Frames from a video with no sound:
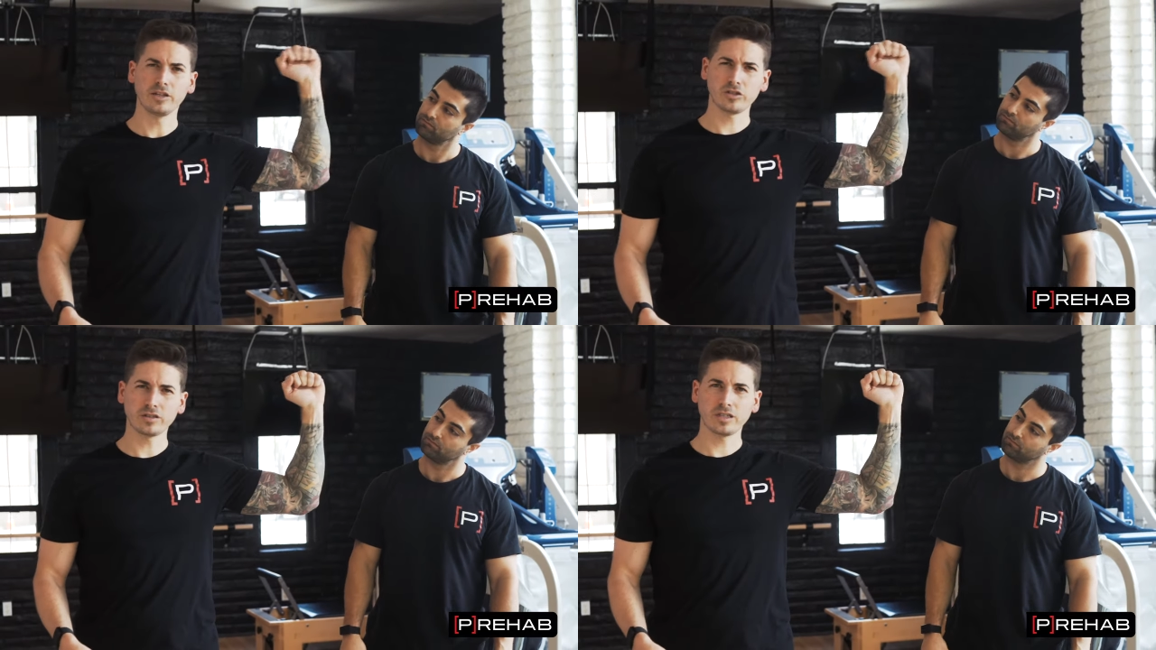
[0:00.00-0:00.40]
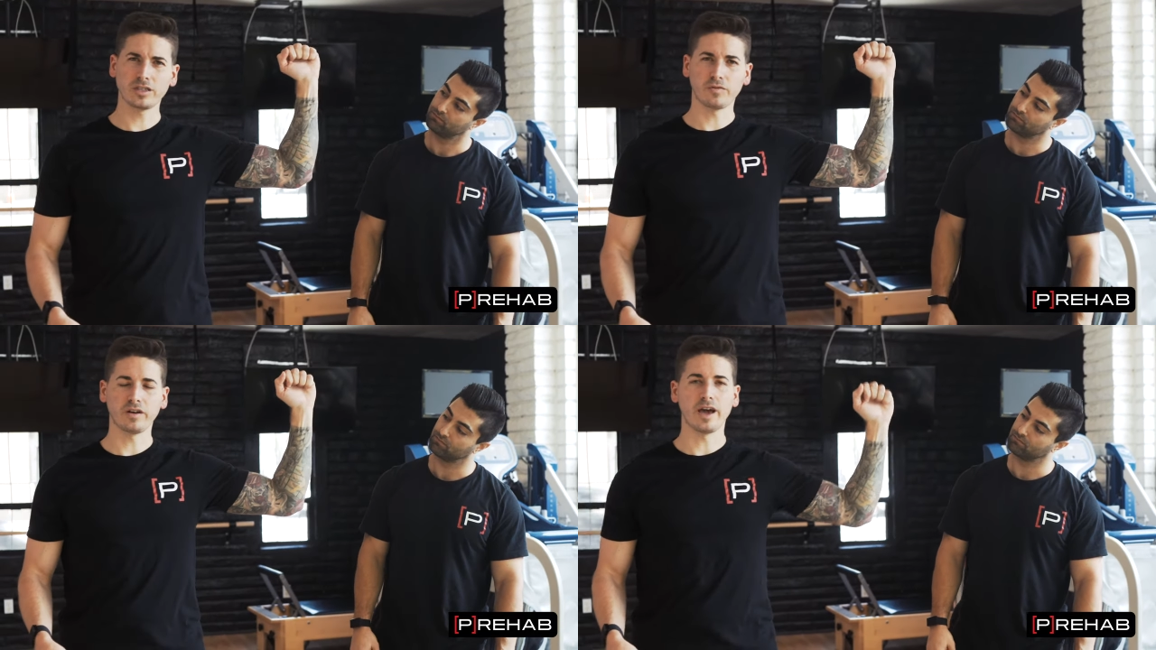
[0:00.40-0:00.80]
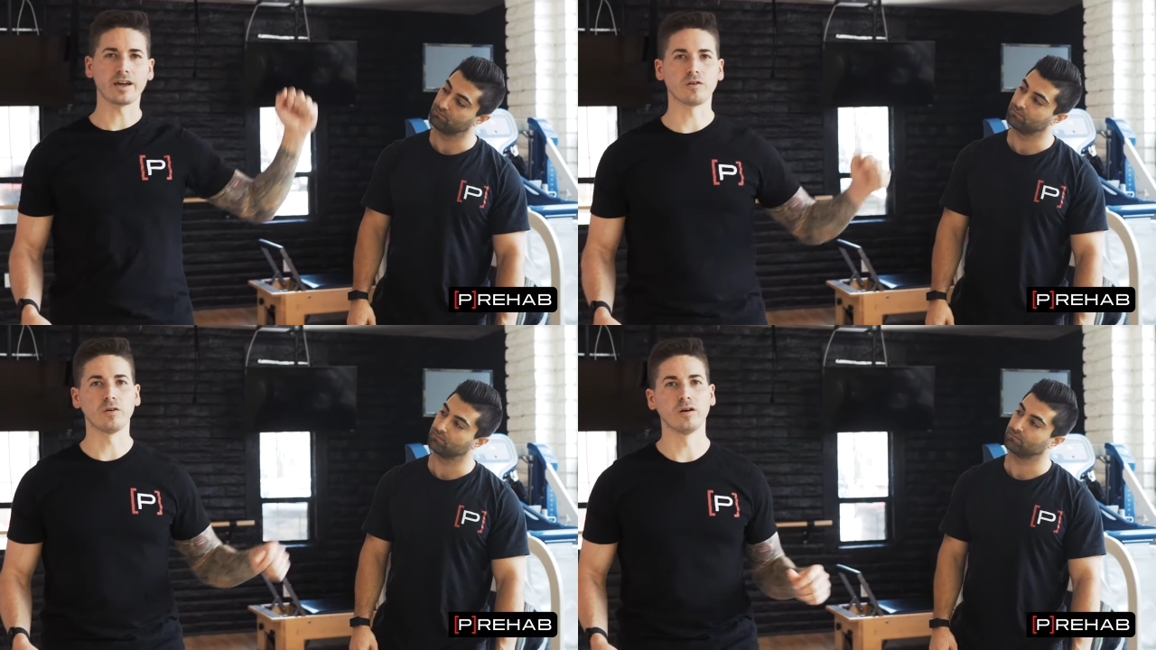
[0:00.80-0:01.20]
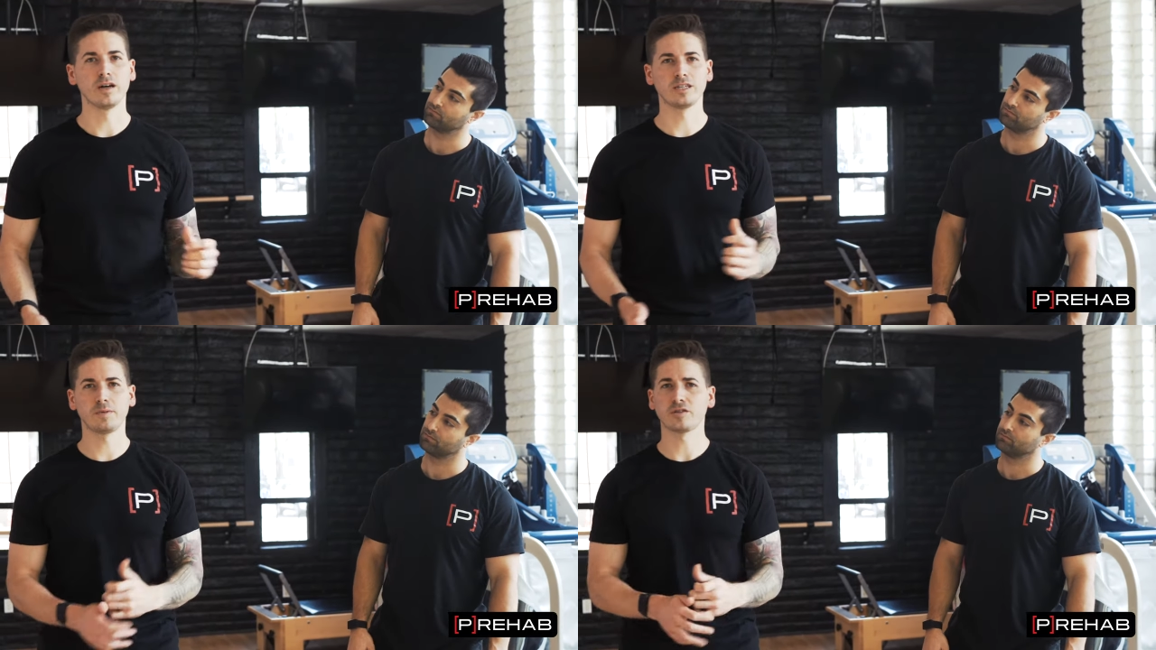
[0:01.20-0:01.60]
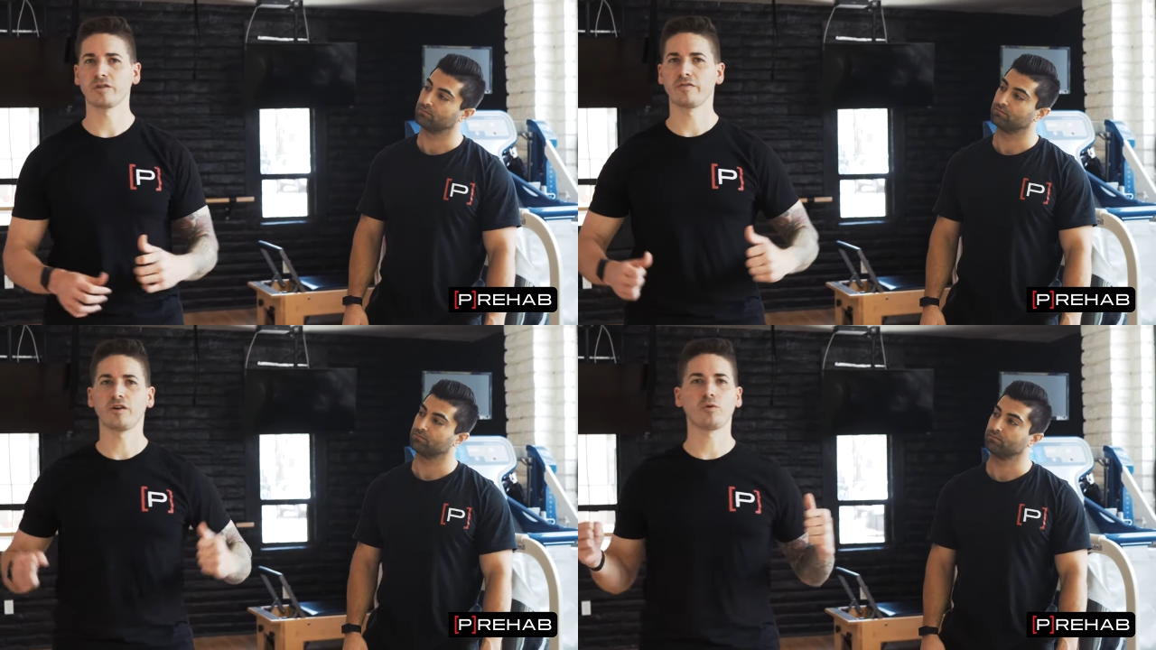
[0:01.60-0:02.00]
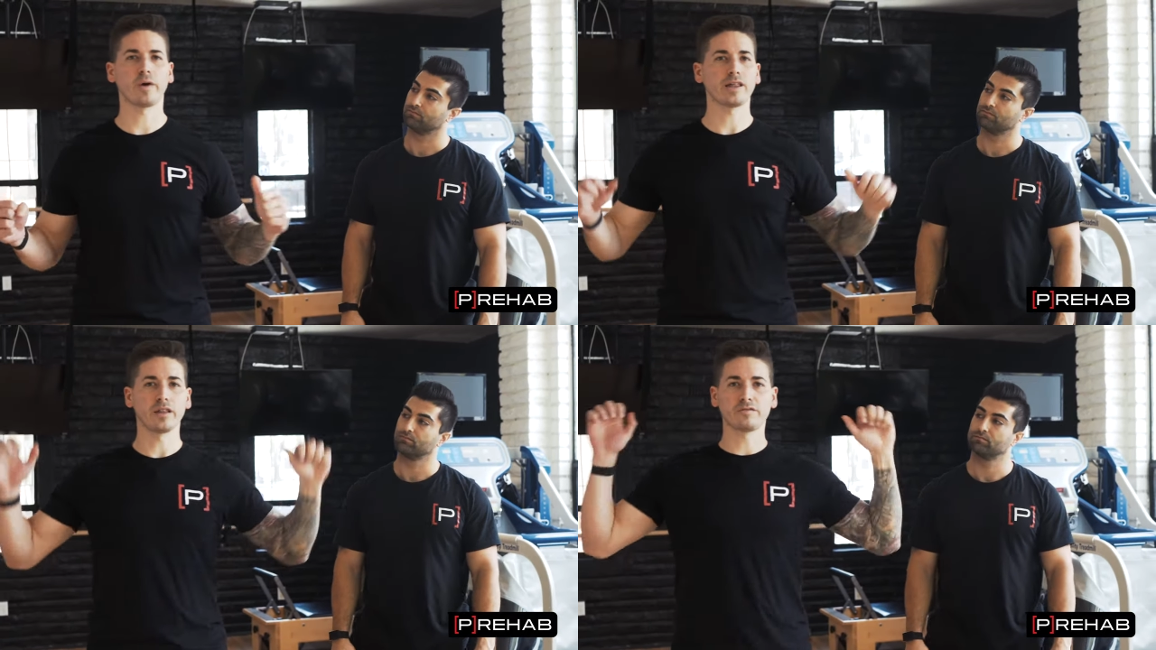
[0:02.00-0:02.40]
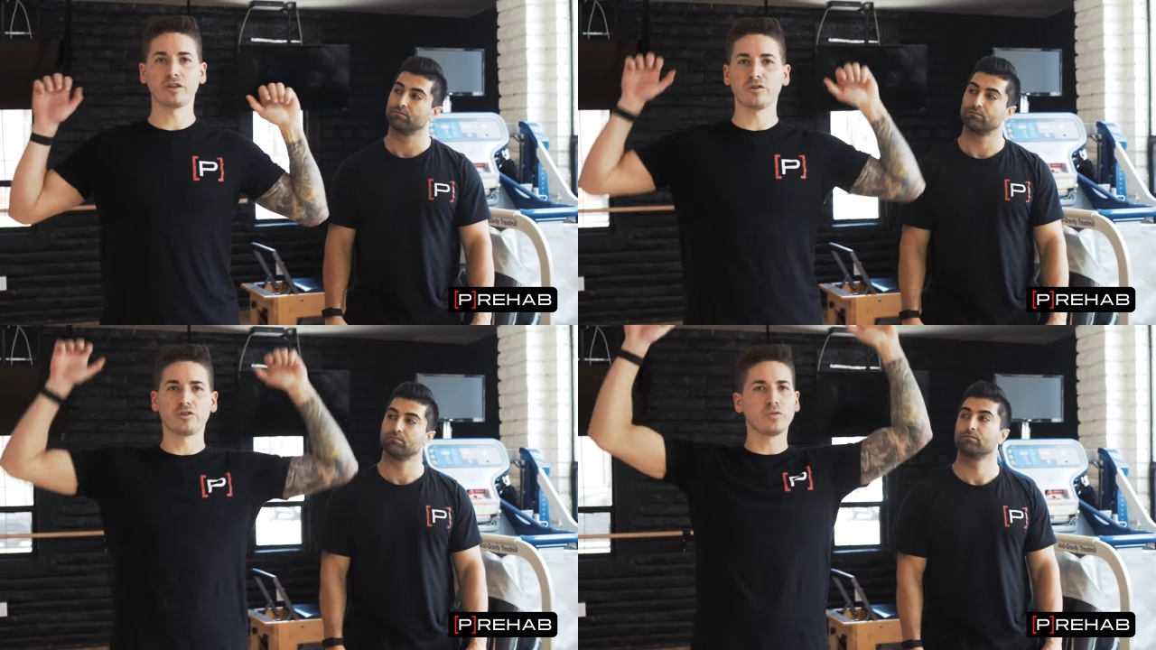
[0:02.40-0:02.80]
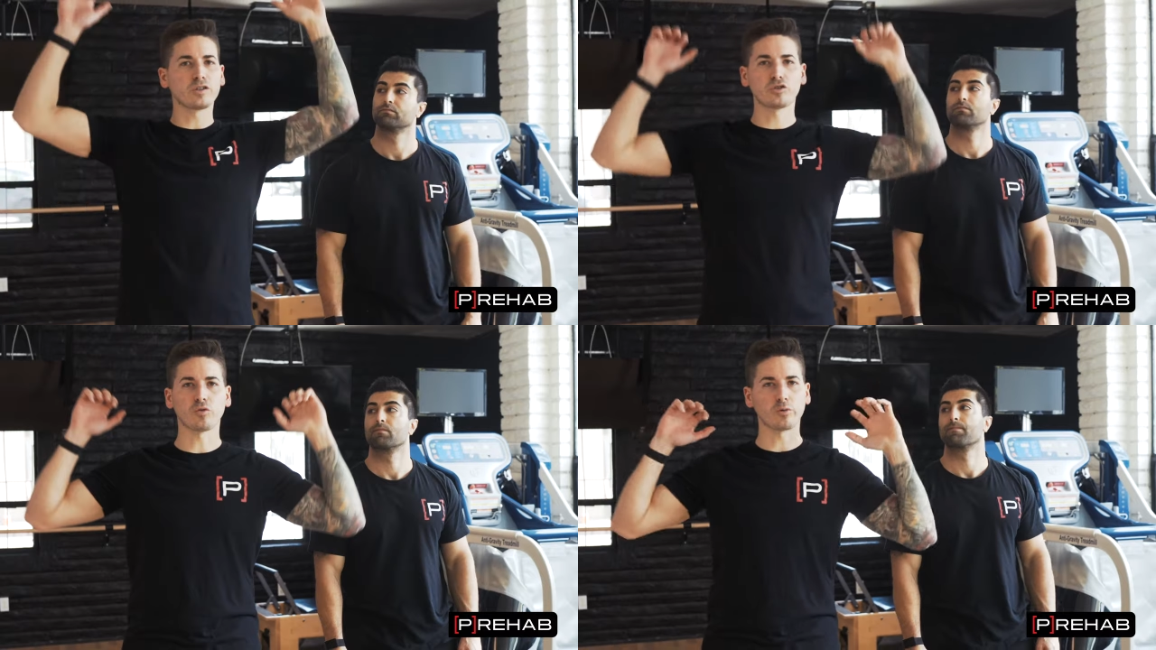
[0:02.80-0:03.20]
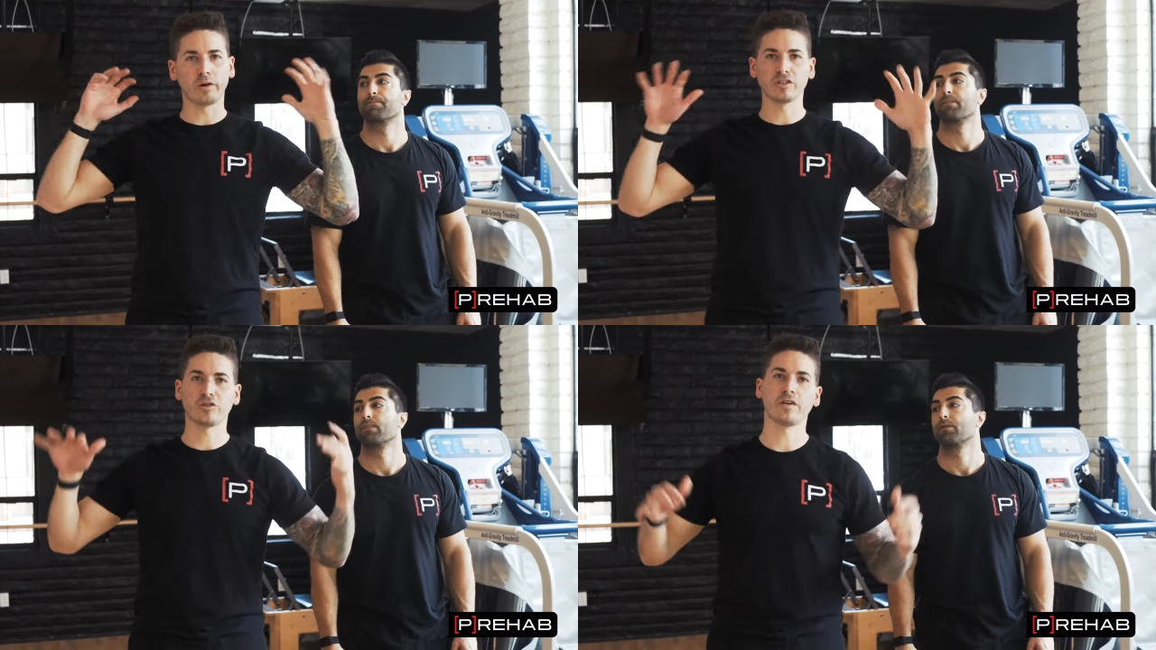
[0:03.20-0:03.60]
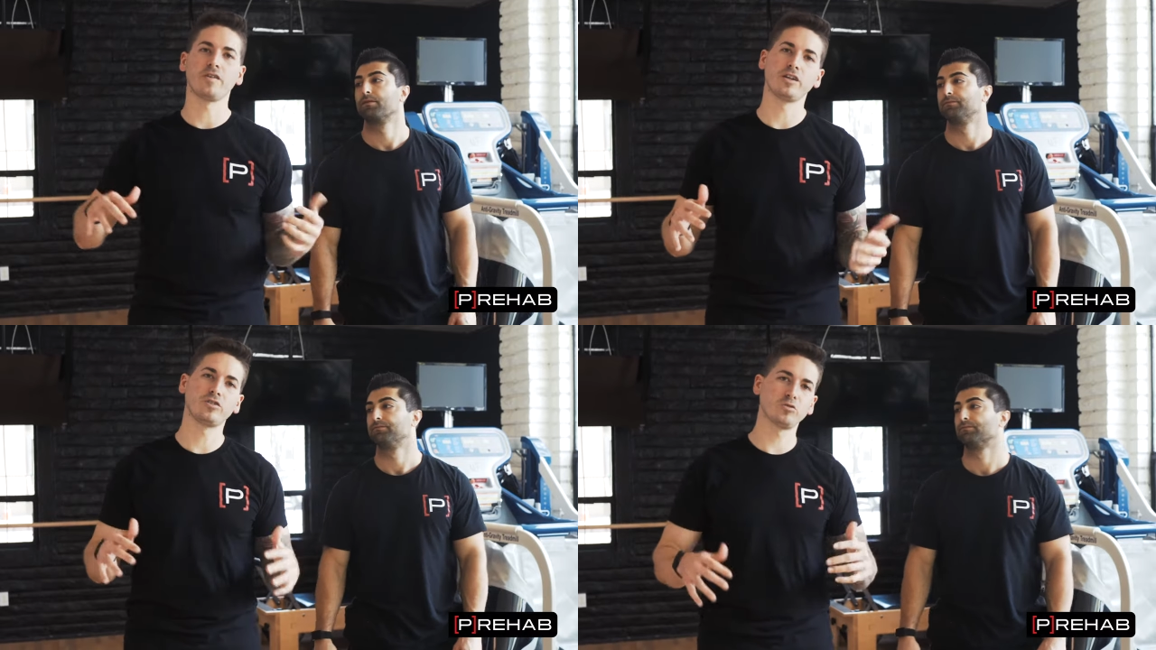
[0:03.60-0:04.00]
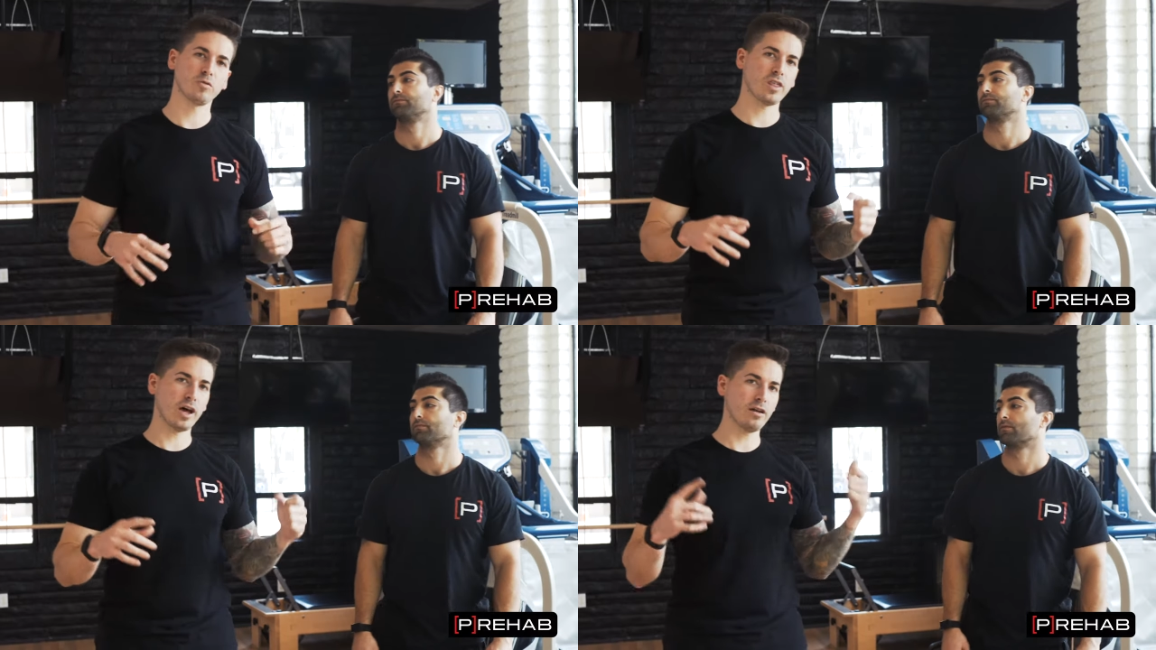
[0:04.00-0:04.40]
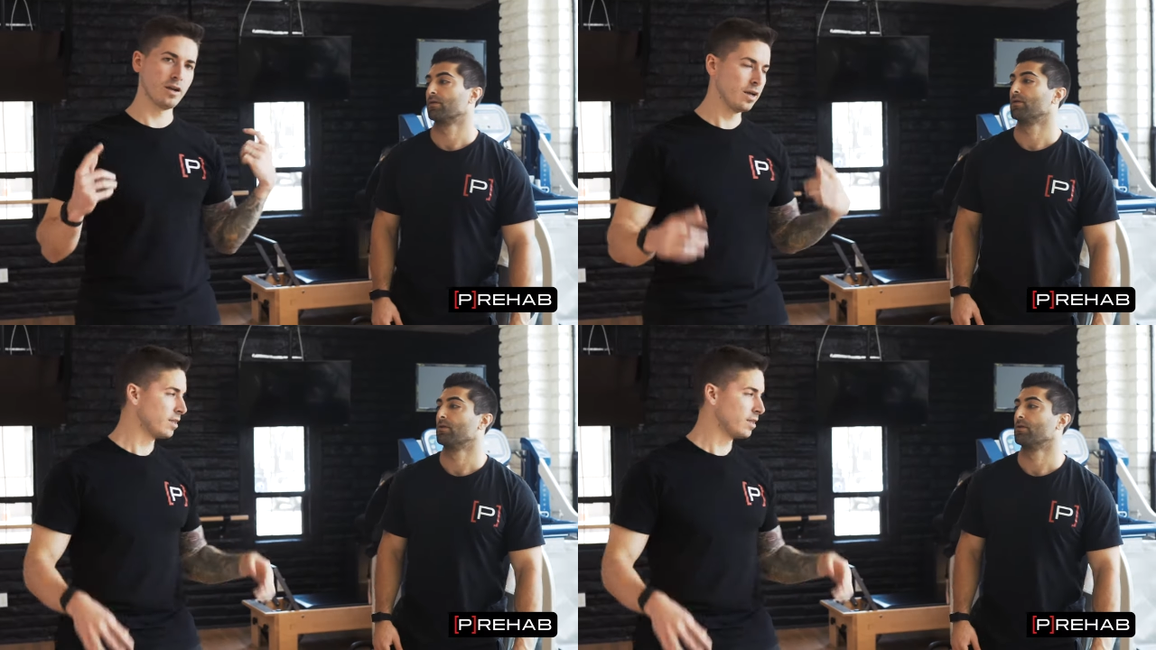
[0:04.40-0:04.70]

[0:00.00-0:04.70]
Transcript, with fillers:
Speaker 1: It's just a different angle, especially if you're a weightlifter, you're doing shoulder press, you have issues with that.